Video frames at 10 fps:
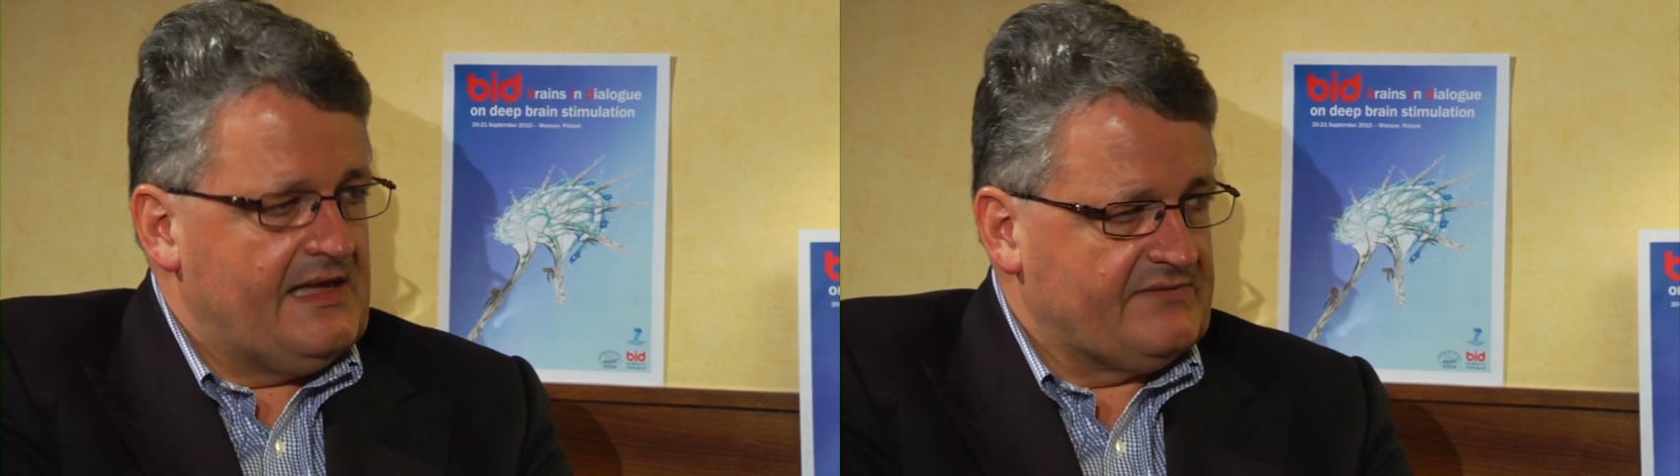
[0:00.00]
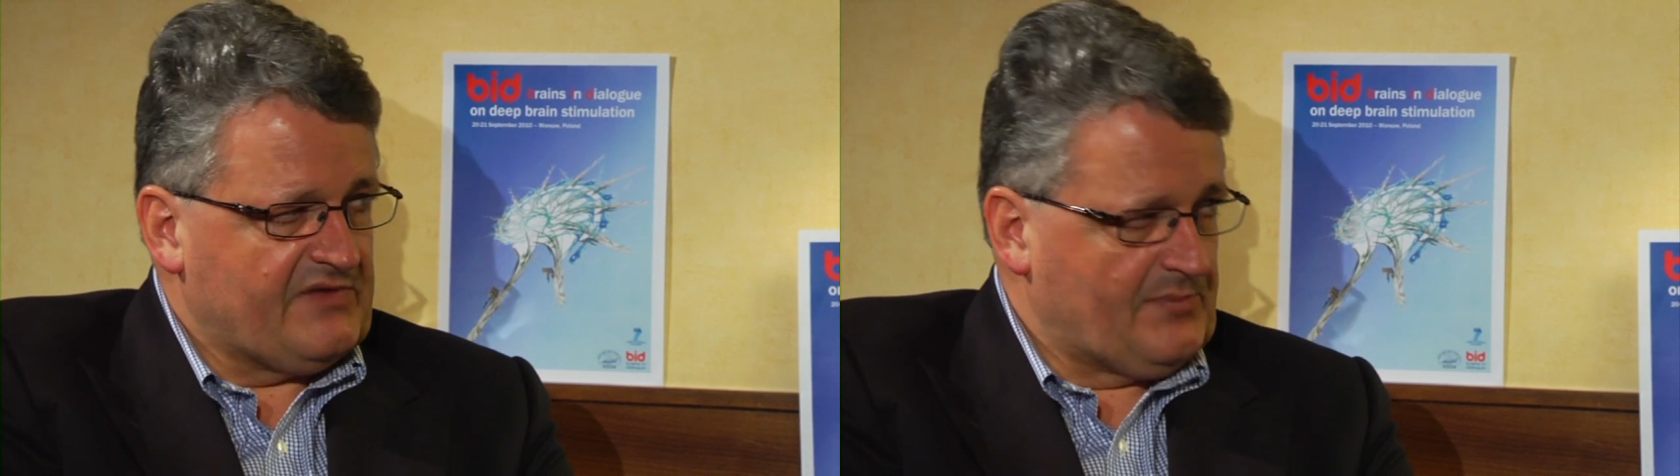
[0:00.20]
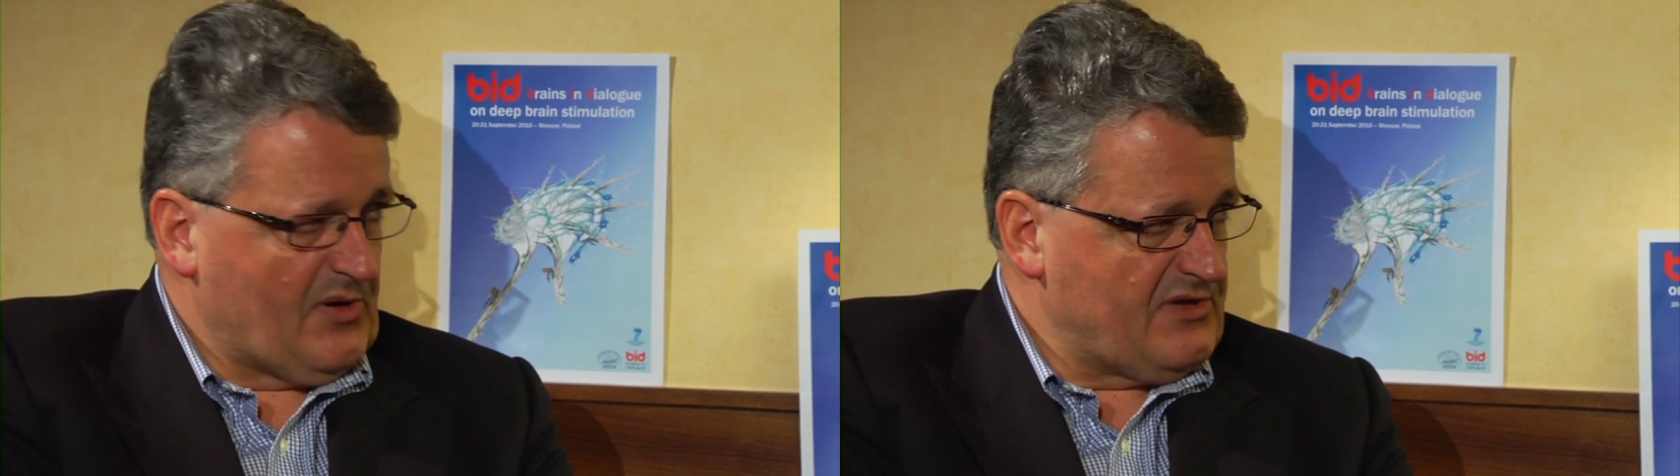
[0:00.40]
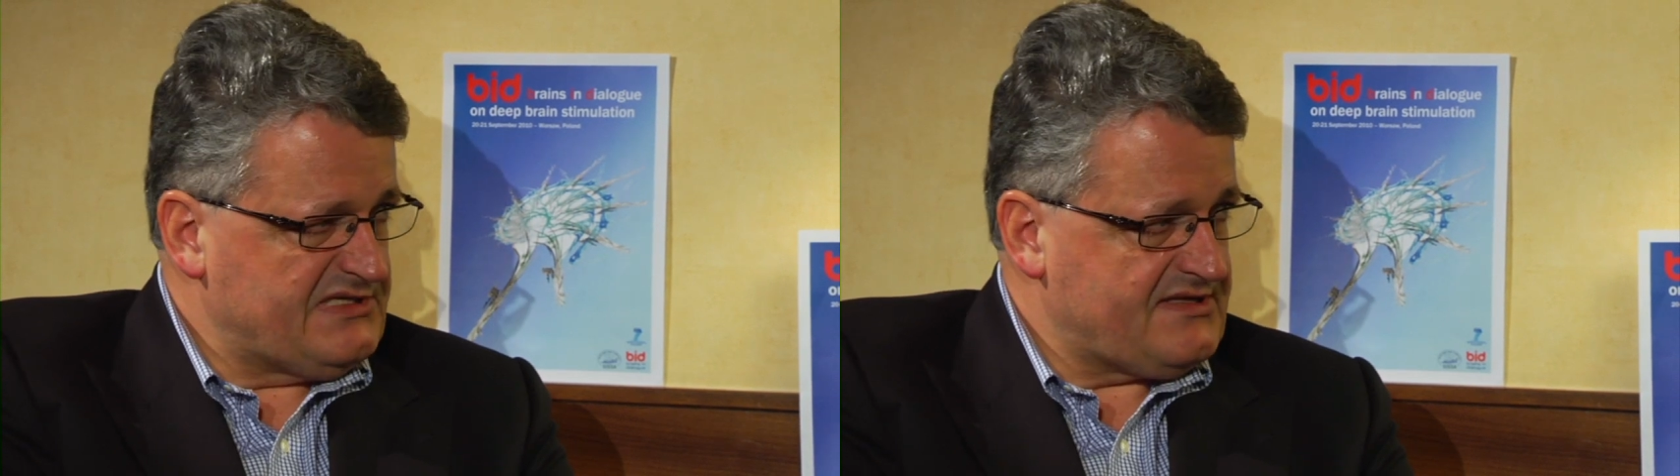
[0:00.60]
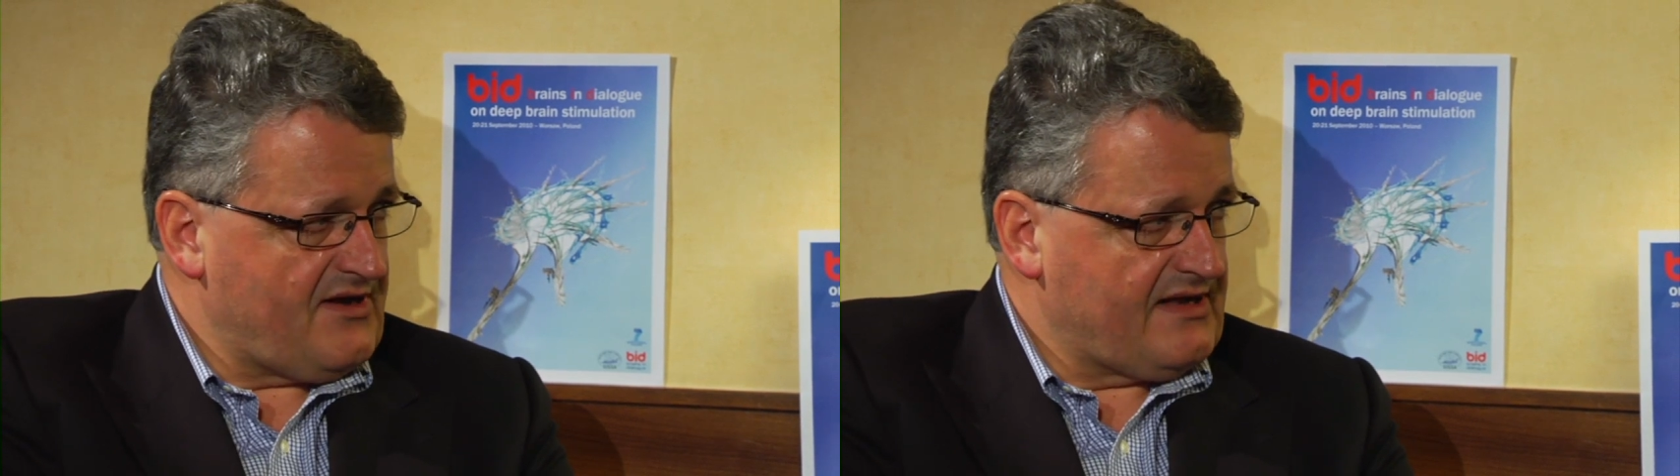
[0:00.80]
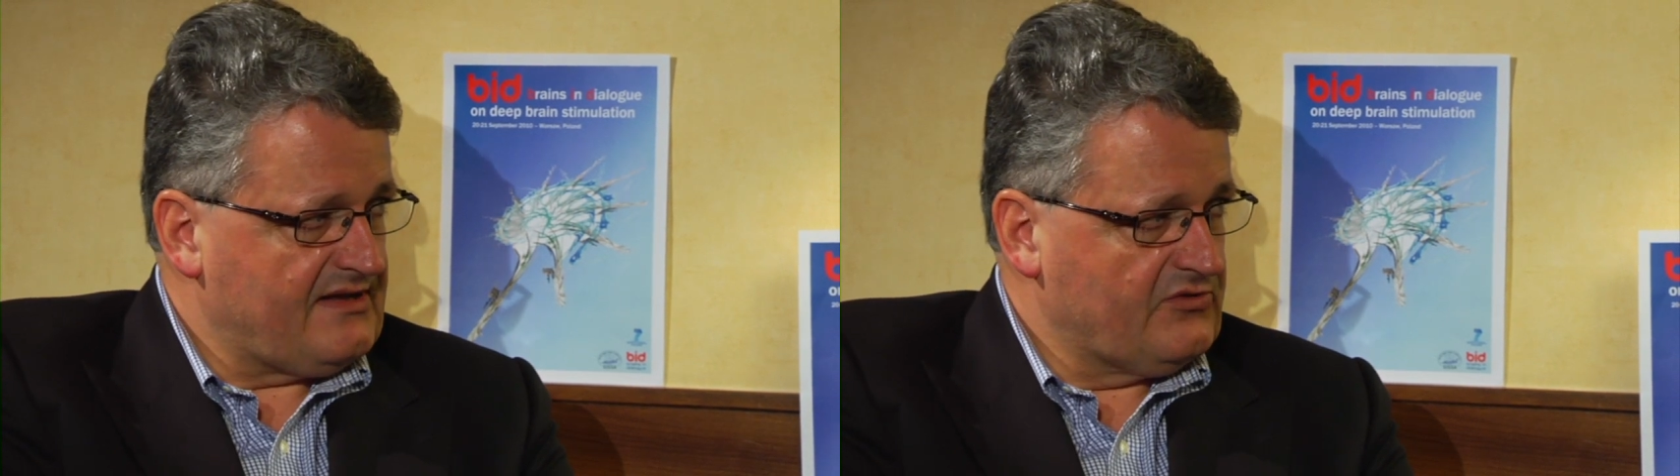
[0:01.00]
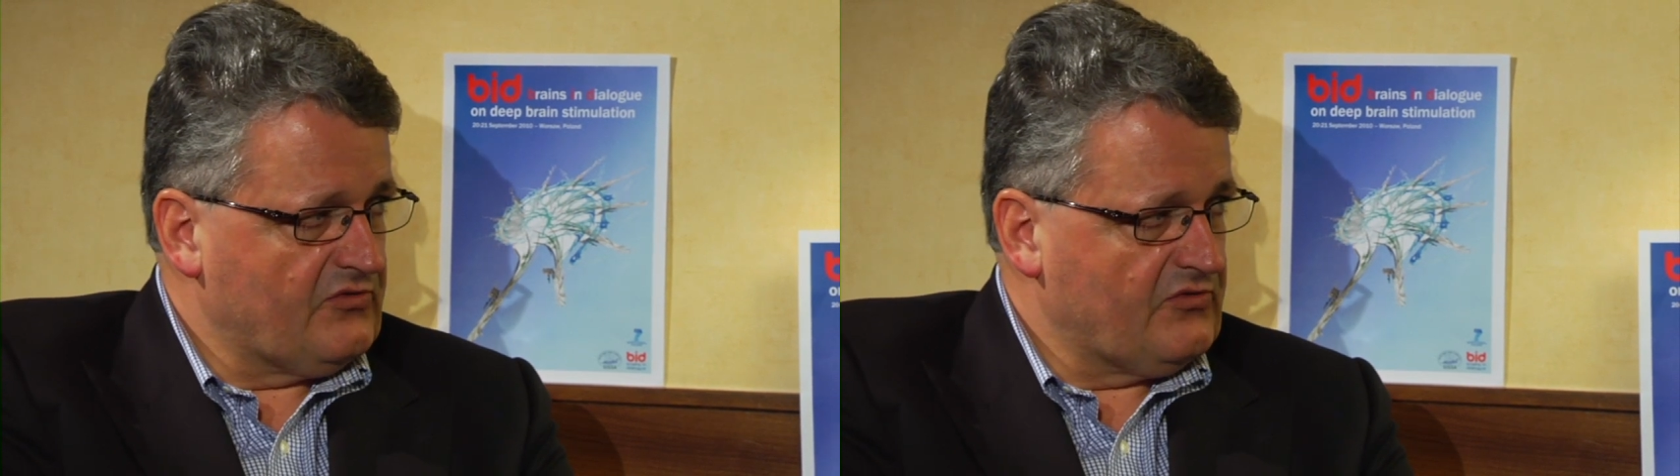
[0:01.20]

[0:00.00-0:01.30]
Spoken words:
it will be restricted